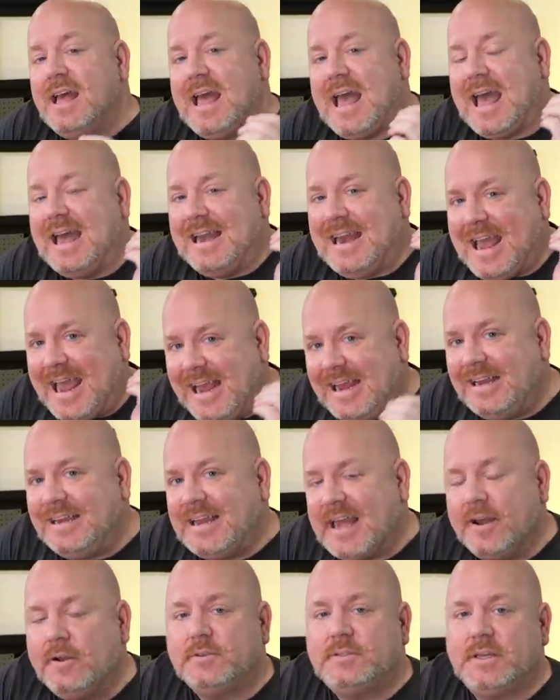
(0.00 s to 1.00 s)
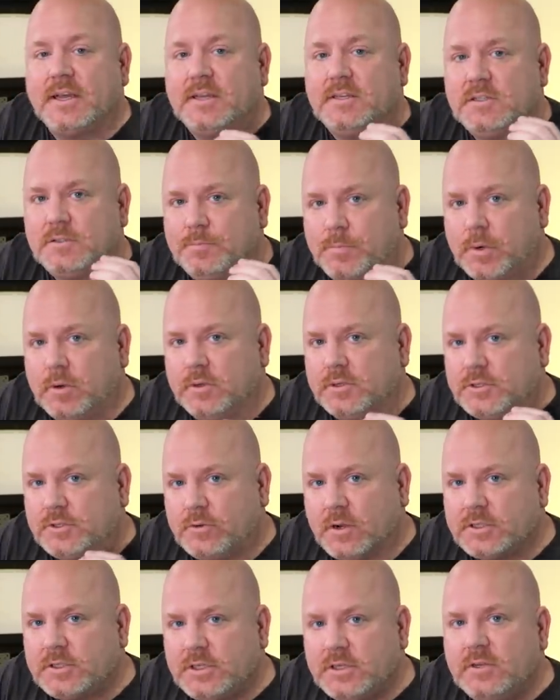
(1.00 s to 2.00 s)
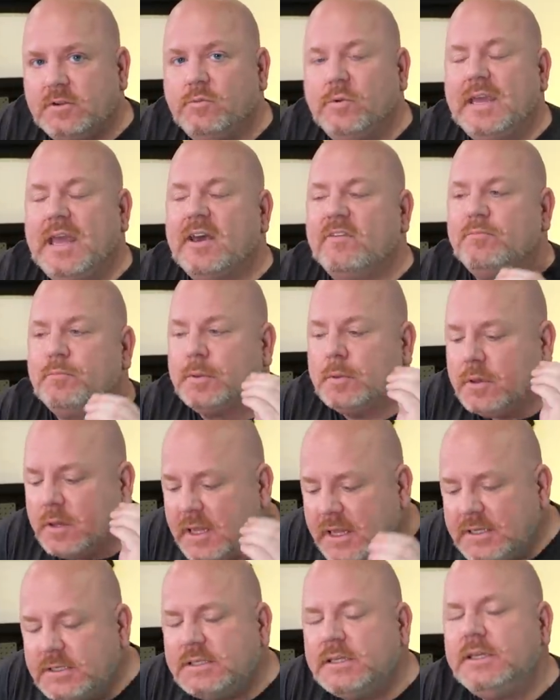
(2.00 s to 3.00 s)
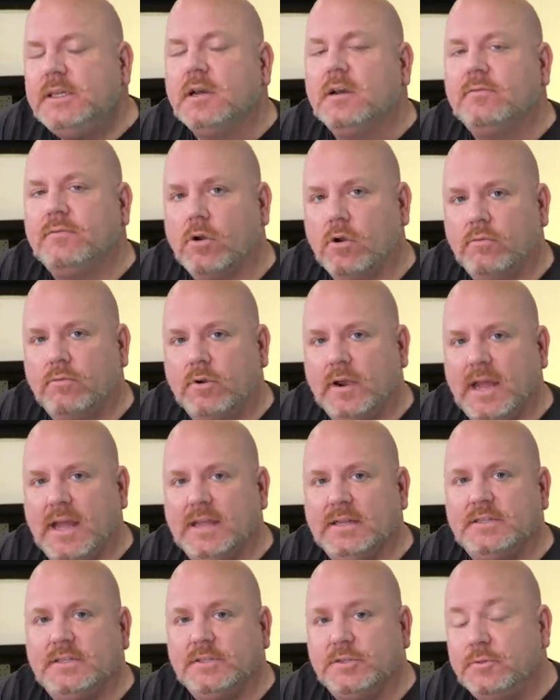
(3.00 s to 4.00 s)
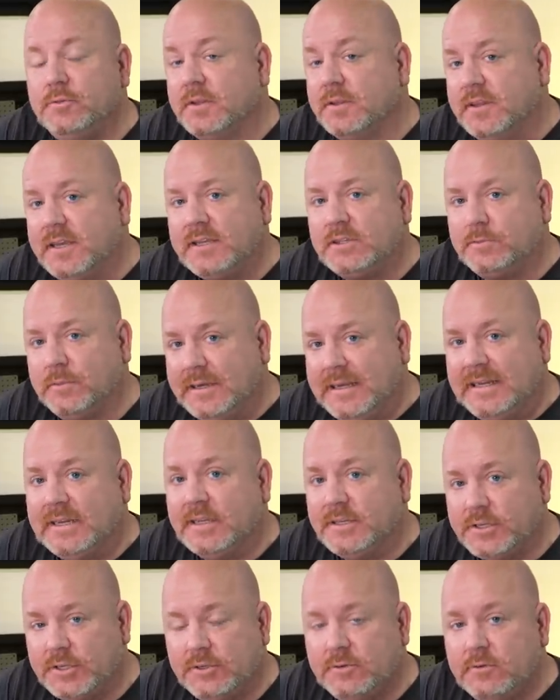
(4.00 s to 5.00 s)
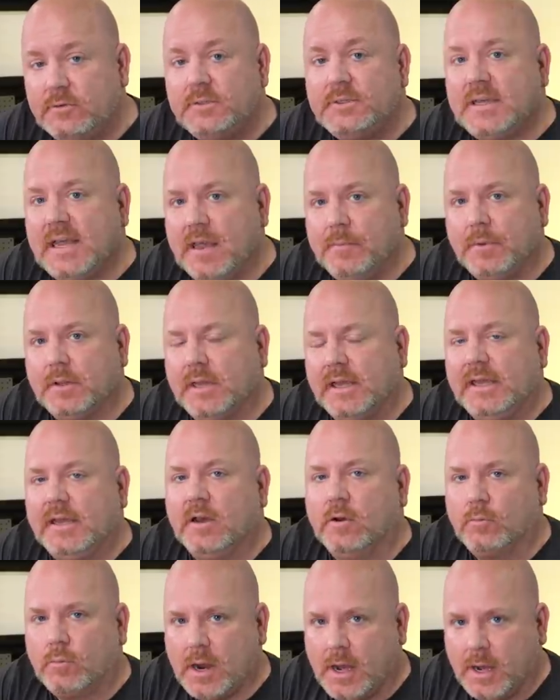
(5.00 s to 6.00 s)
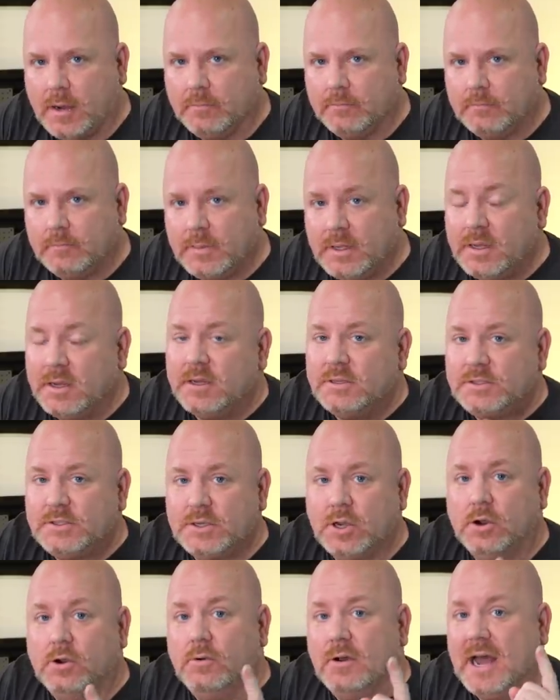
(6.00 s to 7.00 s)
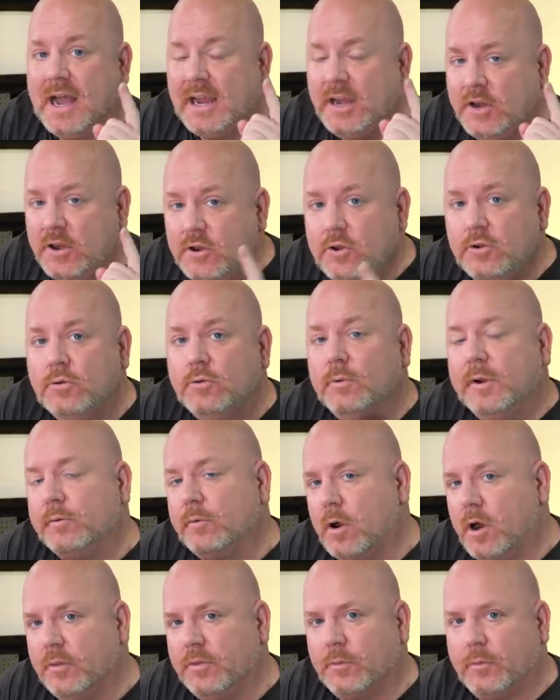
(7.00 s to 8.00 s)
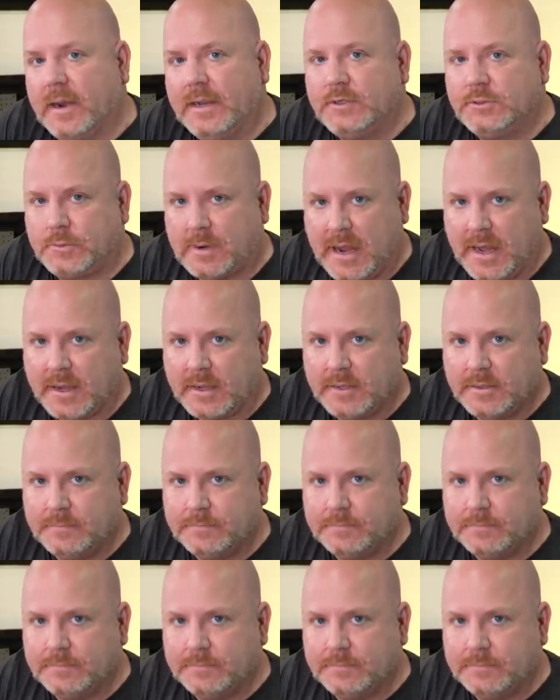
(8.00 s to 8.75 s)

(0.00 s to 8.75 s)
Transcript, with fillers: At 8 nanoseconds per instruction, we have plenty of overhead to do the things we need to do to emulate a ROM. So I knew we were on the right track.